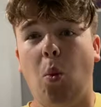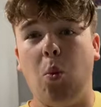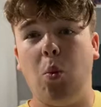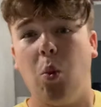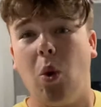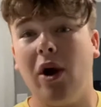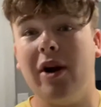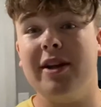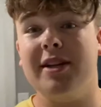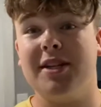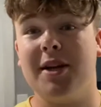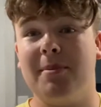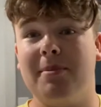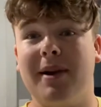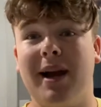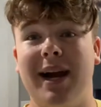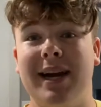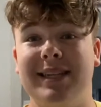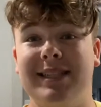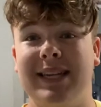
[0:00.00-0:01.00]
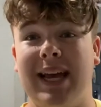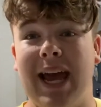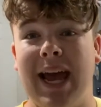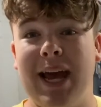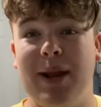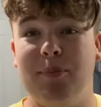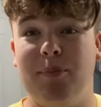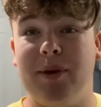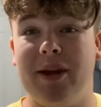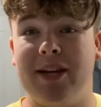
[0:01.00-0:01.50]
What is up guys,
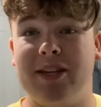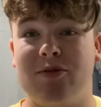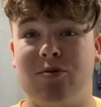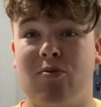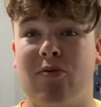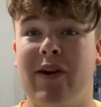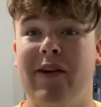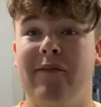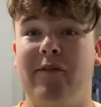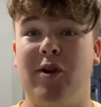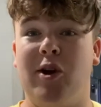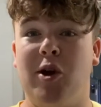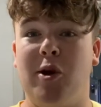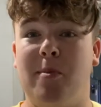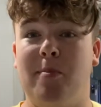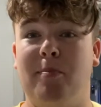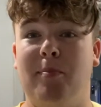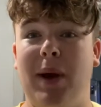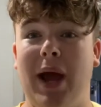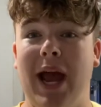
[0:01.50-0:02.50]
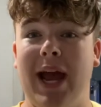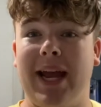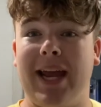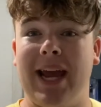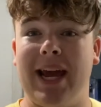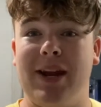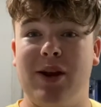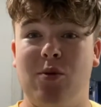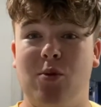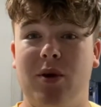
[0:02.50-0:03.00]
NPS Reefer here, back
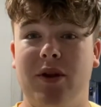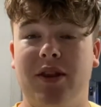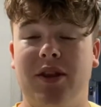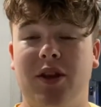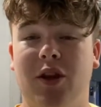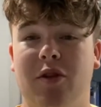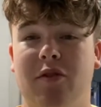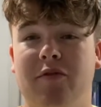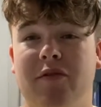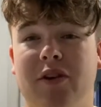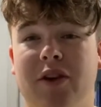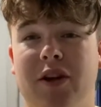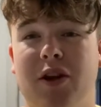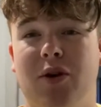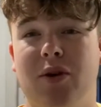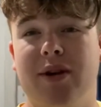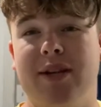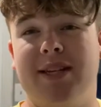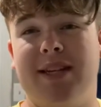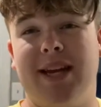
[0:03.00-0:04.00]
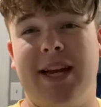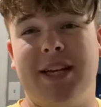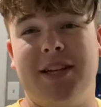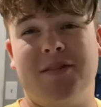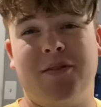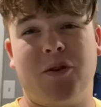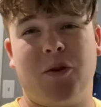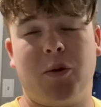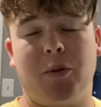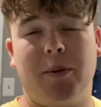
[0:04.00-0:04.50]
at it with another video, and
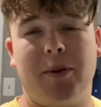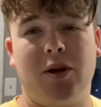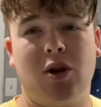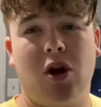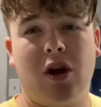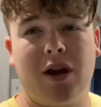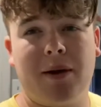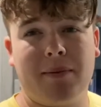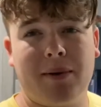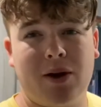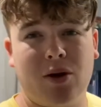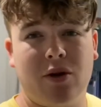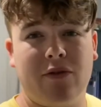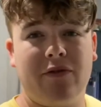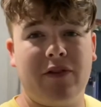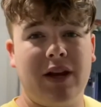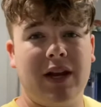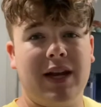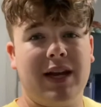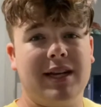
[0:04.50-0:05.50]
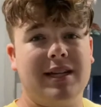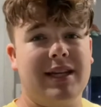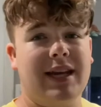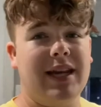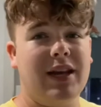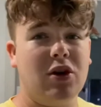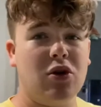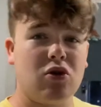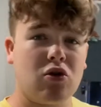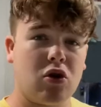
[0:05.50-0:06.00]
today's video we're going to be talking about feeding
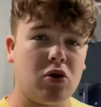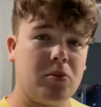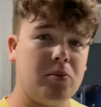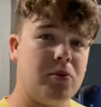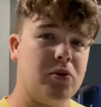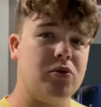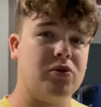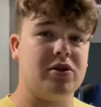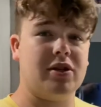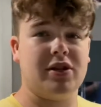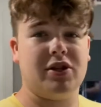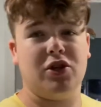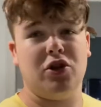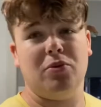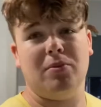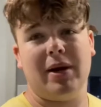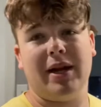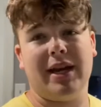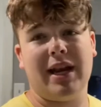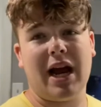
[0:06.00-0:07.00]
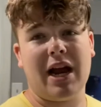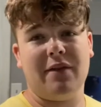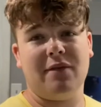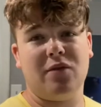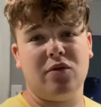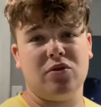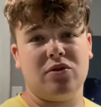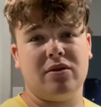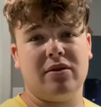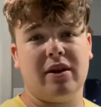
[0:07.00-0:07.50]
TDO Chroma Boost to my
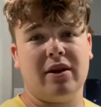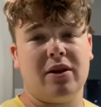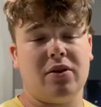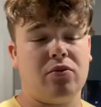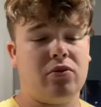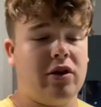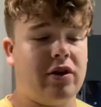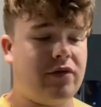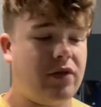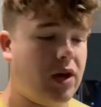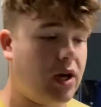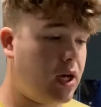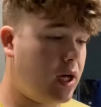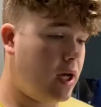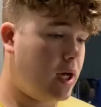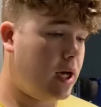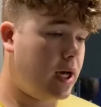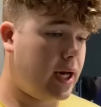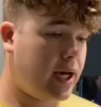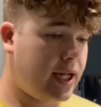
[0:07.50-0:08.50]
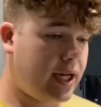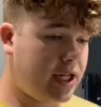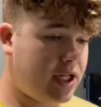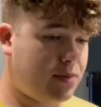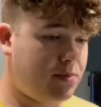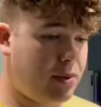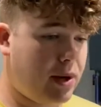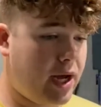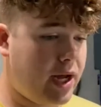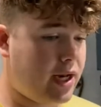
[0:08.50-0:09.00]
non-photosynthetic reef. It
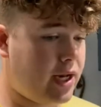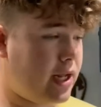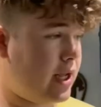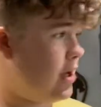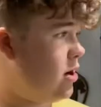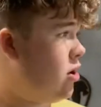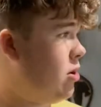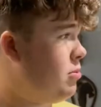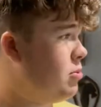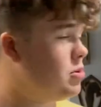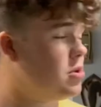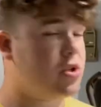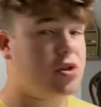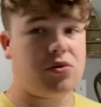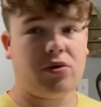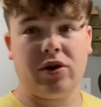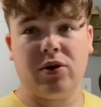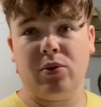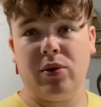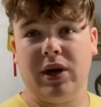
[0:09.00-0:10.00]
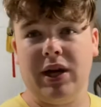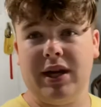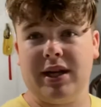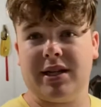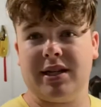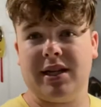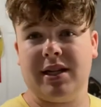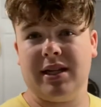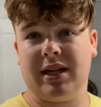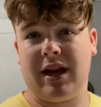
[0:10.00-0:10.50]
has been almost three
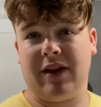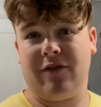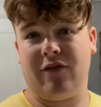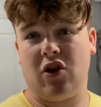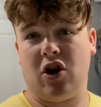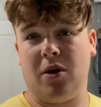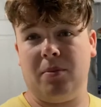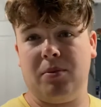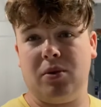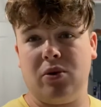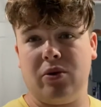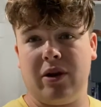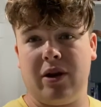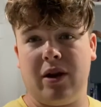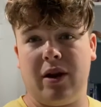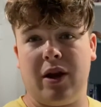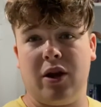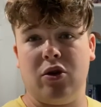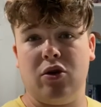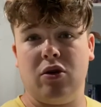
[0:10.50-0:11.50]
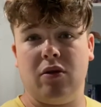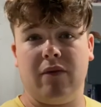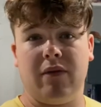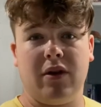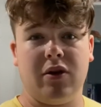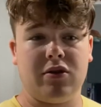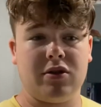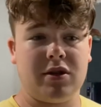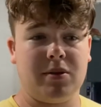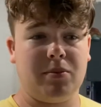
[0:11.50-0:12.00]
weeks since I've uploaded a YouTube
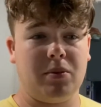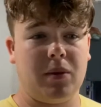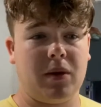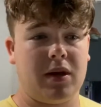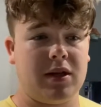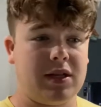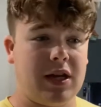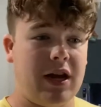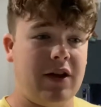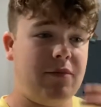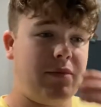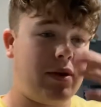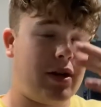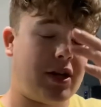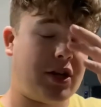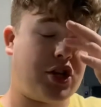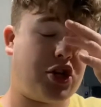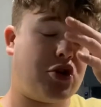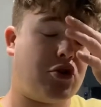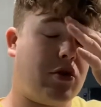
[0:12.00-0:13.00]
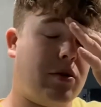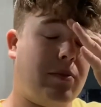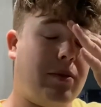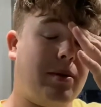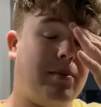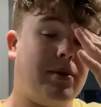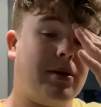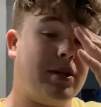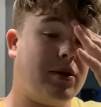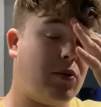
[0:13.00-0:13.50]
video, simply because I have been
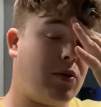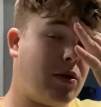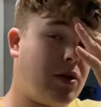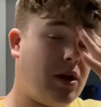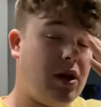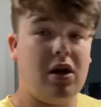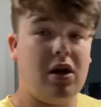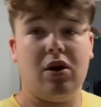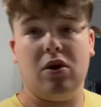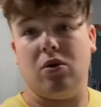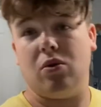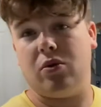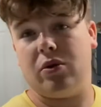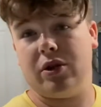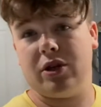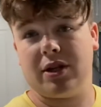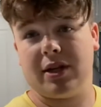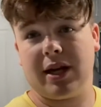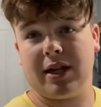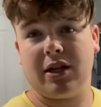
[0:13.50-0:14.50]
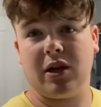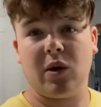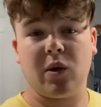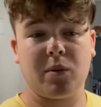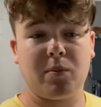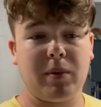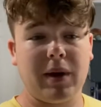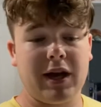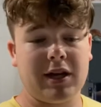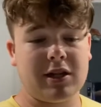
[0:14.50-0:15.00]
extremely busy with, we just got done
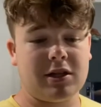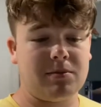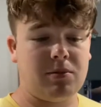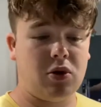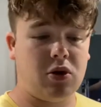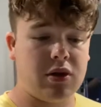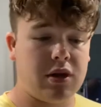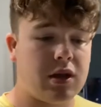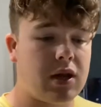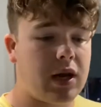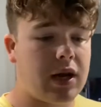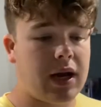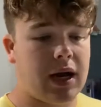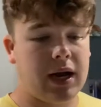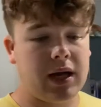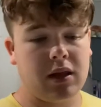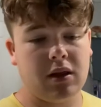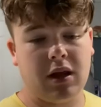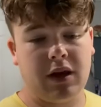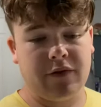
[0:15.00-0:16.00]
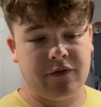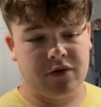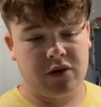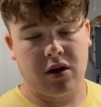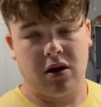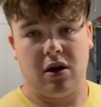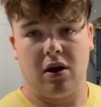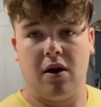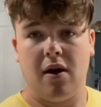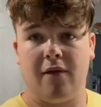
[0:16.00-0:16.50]
with basketball, and then I left
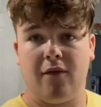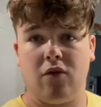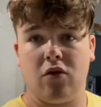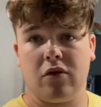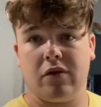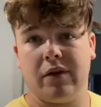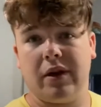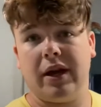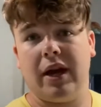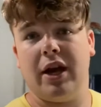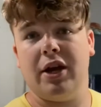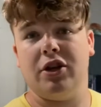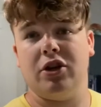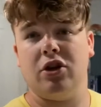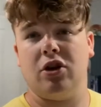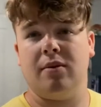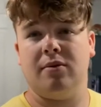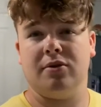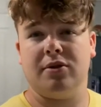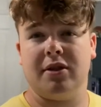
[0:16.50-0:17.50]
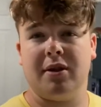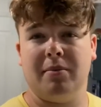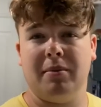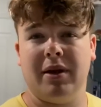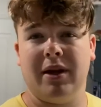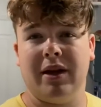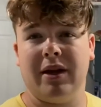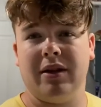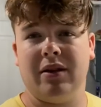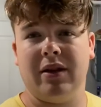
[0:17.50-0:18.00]
for vacation almost
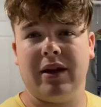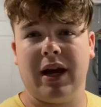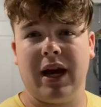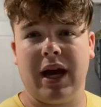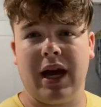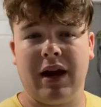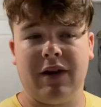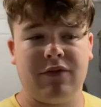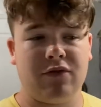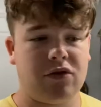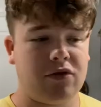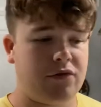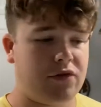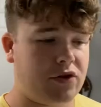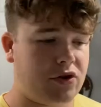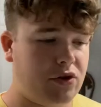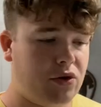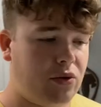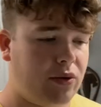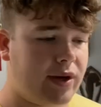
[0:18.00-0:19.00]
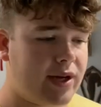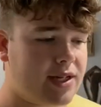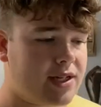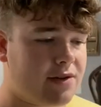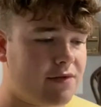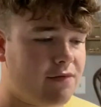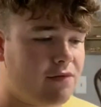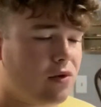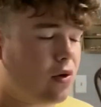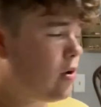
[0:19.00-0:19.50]
immediately after for two weeks
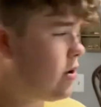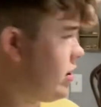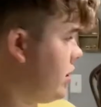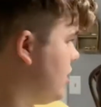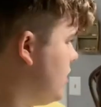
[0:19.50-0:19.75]
in Florida,